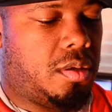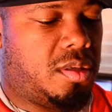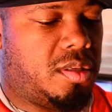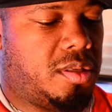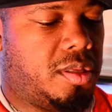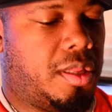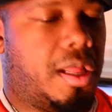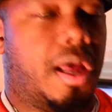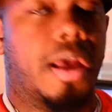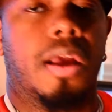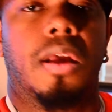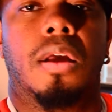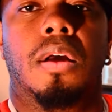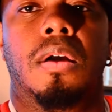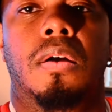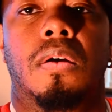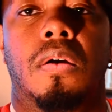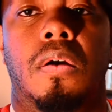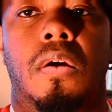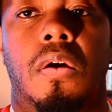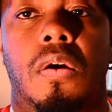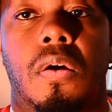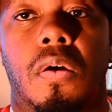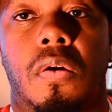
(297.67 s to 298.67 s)
slight
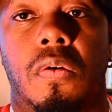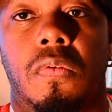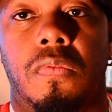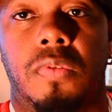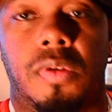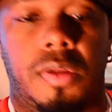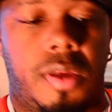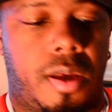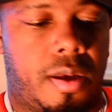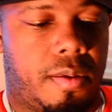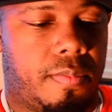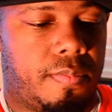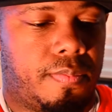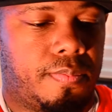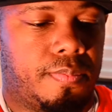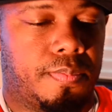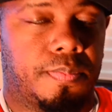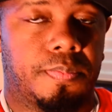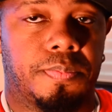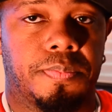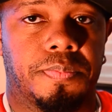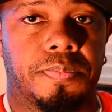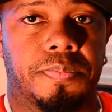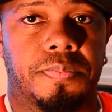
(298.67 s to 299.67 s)
overlap.
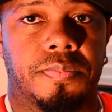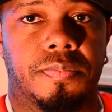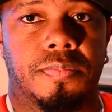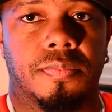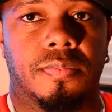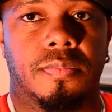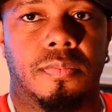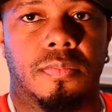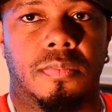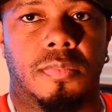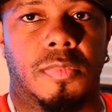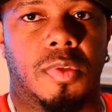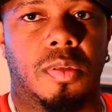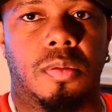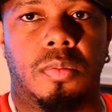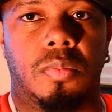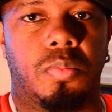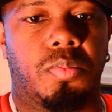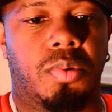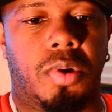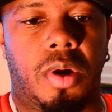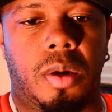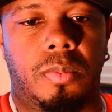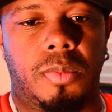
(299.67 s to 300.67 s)

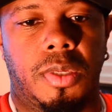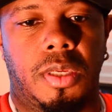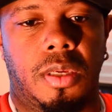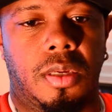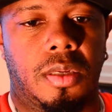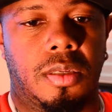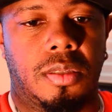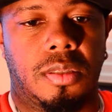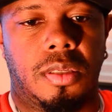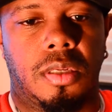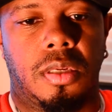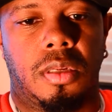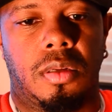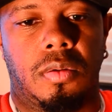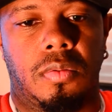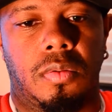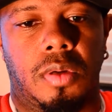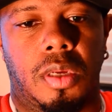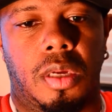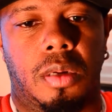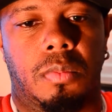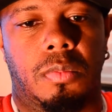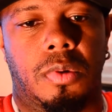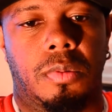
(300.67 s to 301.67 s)
You probably can't see it on
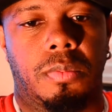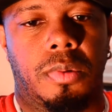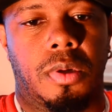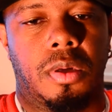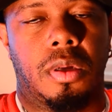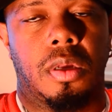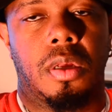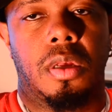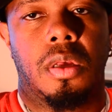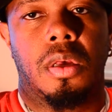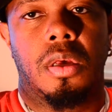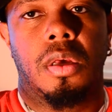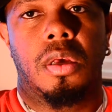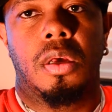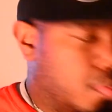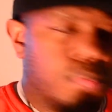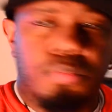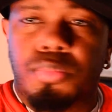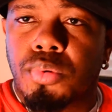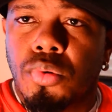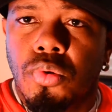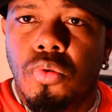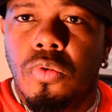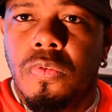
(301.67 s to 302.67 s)
camera, but
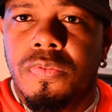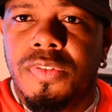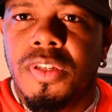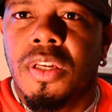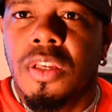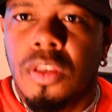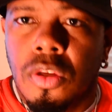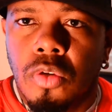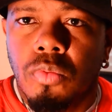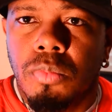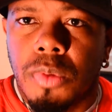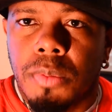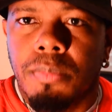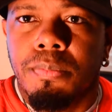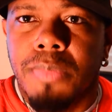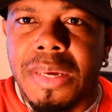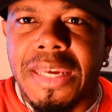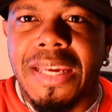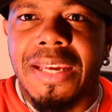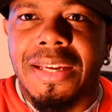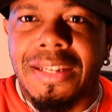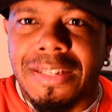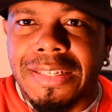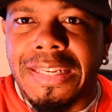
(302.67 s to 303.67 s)
proves a human
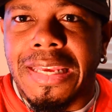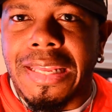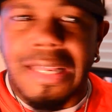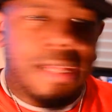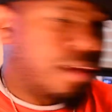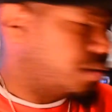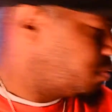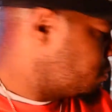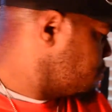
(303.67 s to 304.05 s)
being did it.